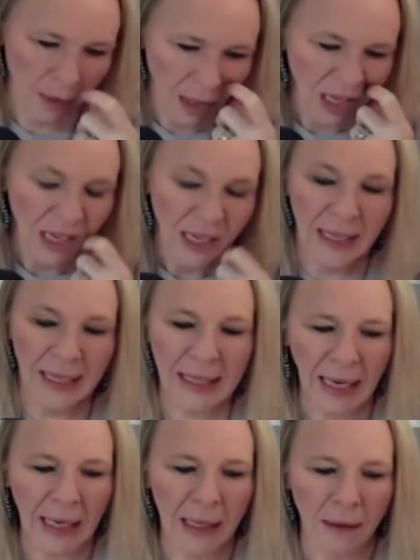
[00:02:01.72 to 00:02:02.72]
It
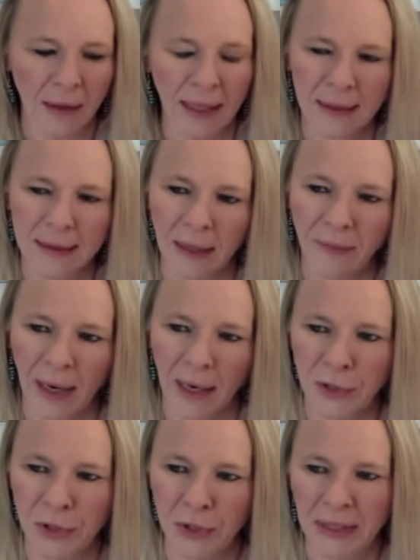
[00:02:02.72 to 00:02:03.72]
can, yes. I've
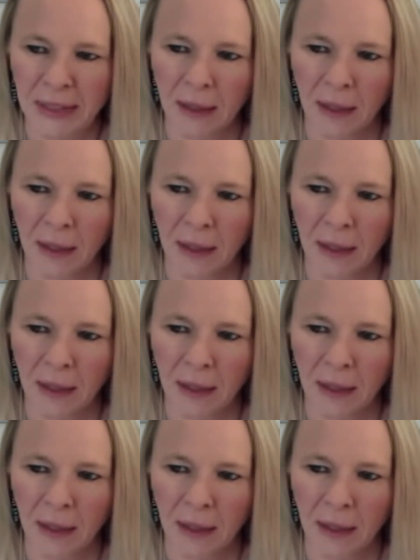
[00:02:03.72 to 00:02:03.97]
actually cut